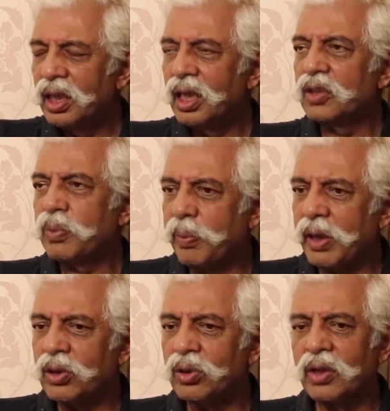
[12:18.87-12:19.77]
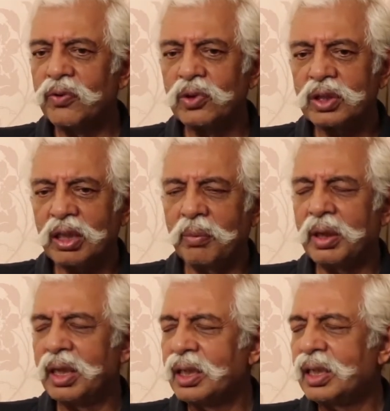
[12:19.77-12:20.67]
It is prepared to give you
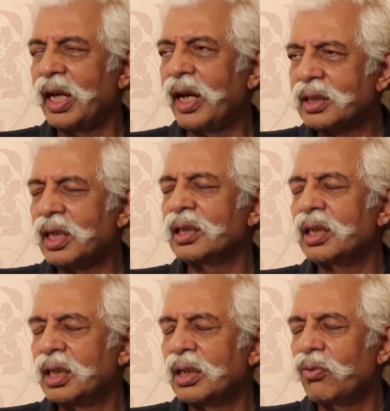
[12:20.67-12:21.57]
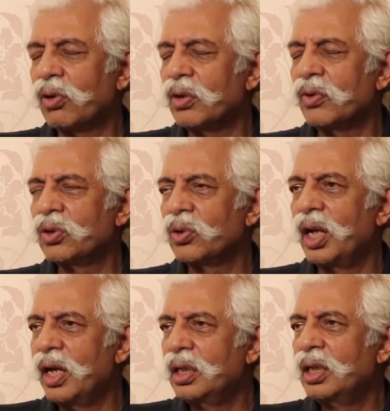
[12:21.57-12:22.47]
submarine, tanks, artillery, whatever you
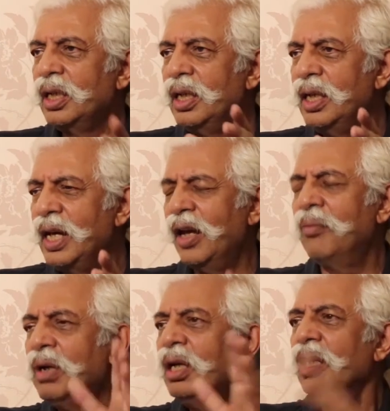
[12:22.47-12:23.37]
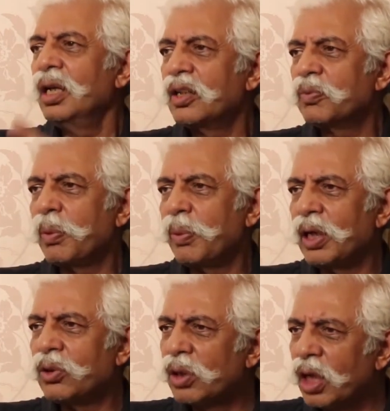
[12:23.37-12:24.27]
need, name, it is
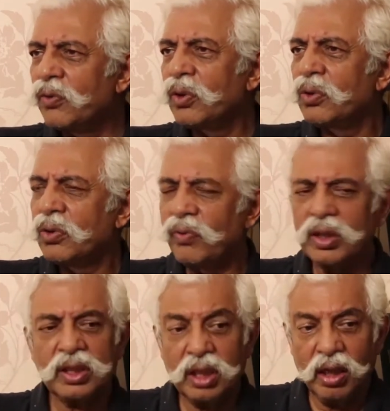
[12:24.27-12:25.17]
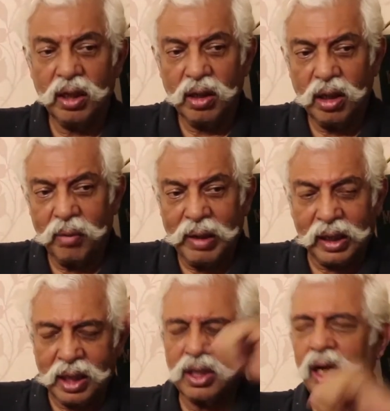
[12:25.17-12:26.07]
prepared to give you, which the
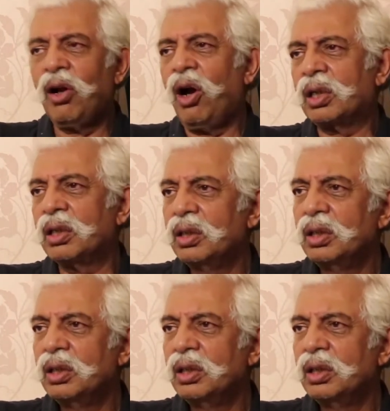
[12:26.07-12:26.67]
Americans are not.